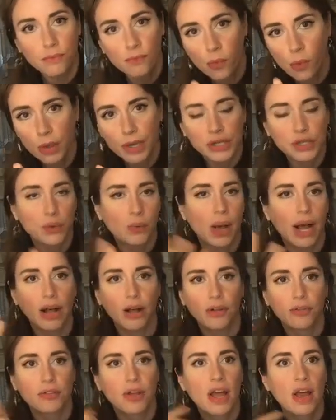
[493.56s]
4 to
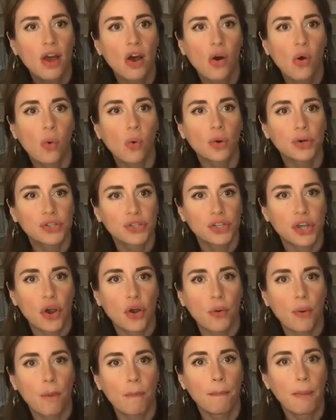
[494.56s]
12 or
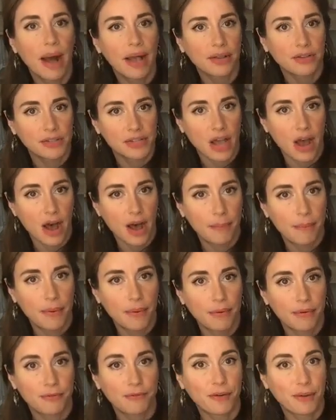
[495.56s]
so miles up
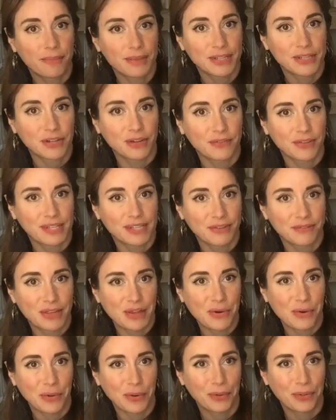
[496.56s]
from the surface of
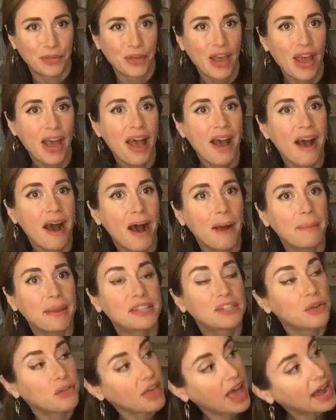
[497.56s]
the Earth. Um,
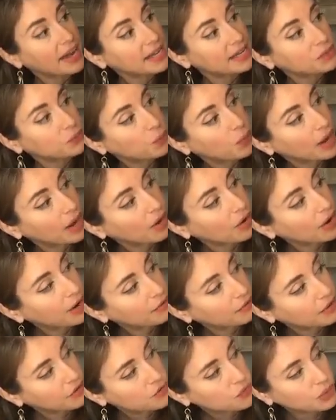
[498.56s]
and so that is where
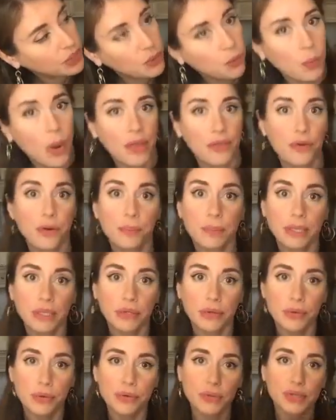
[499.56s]
eventually weather
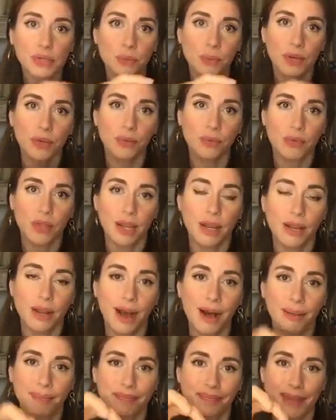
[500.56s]
balloons, when they
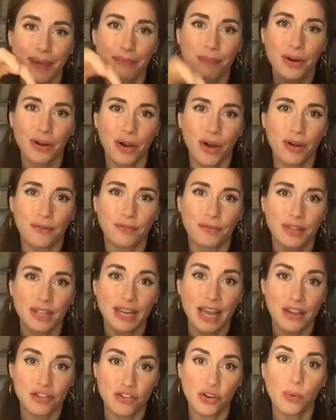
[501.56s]
um, put off the
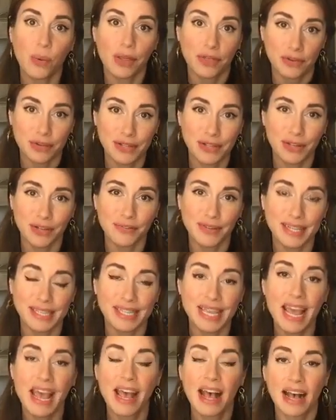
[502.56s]
National Weather
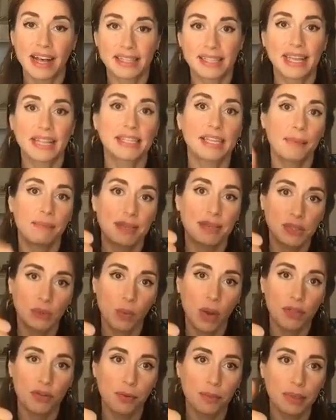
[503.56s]
Service, uh, sends up
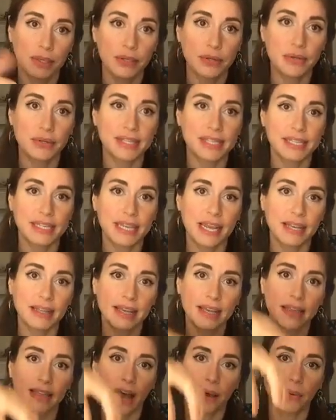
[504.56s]
these weather balloons
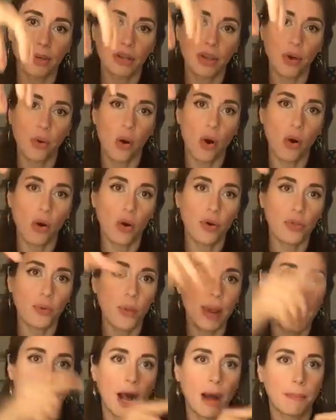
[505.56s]
daily that would go all
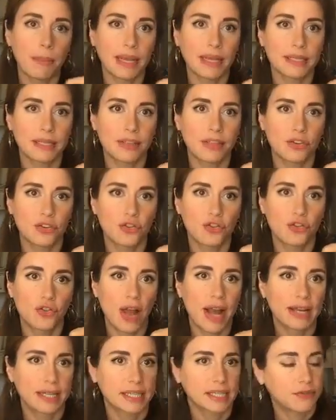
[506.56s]
the way up into the
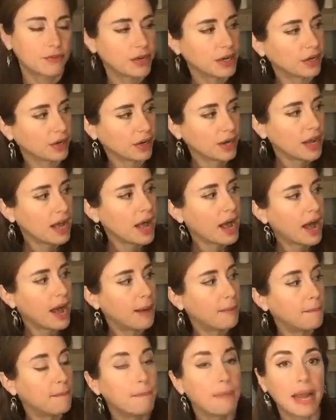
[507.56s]
stratosphere,
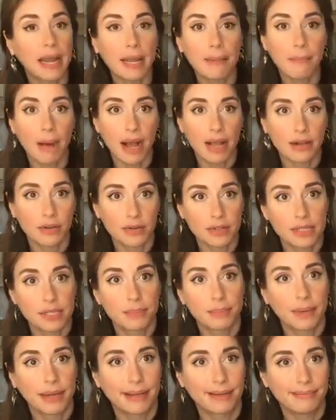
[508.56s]
um, many
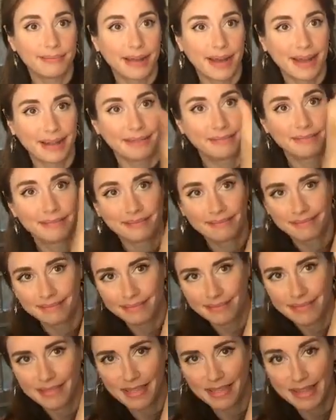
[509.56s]
miles, but not
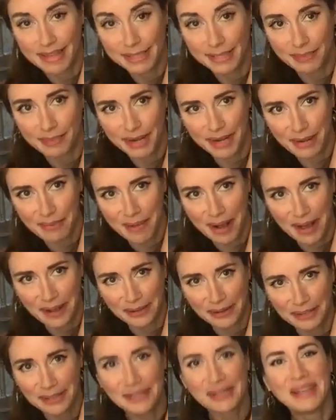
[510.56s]
this many
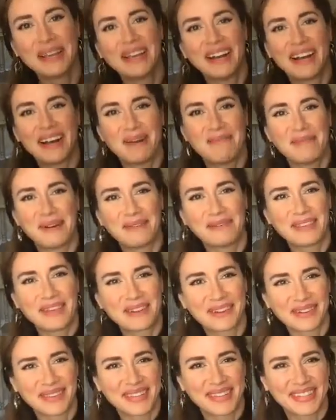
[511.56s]
miles above
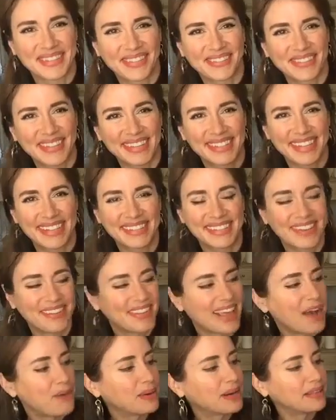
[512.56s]
the Earth's surface. And
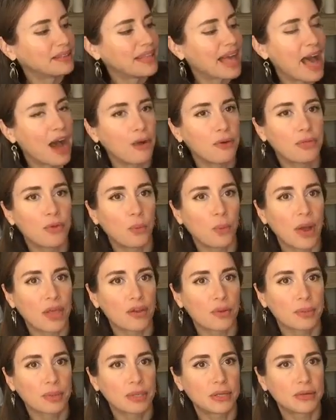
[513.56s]
so that would allow the
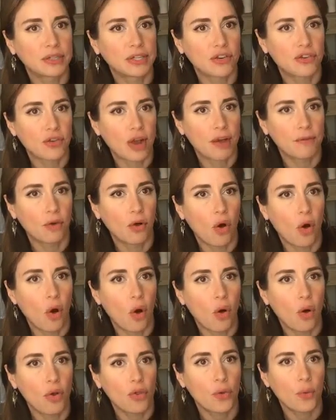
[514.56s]
weather balloon to travel
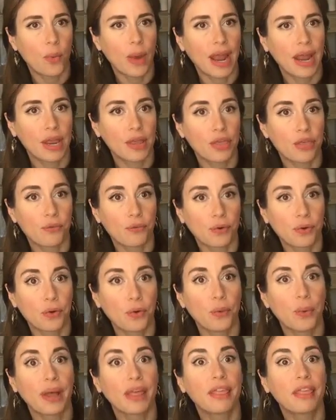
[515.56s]
all the way
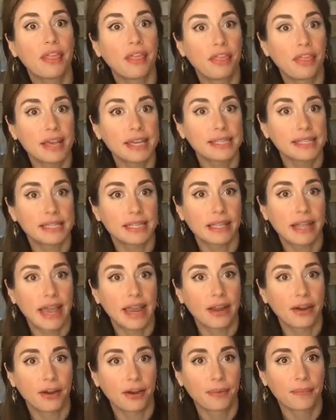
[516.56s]
through this
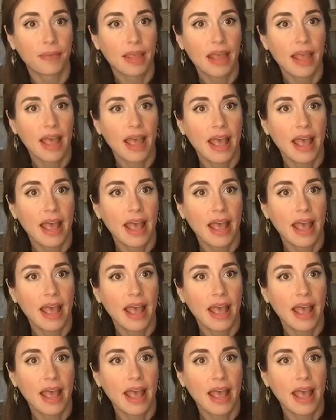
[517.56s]
layer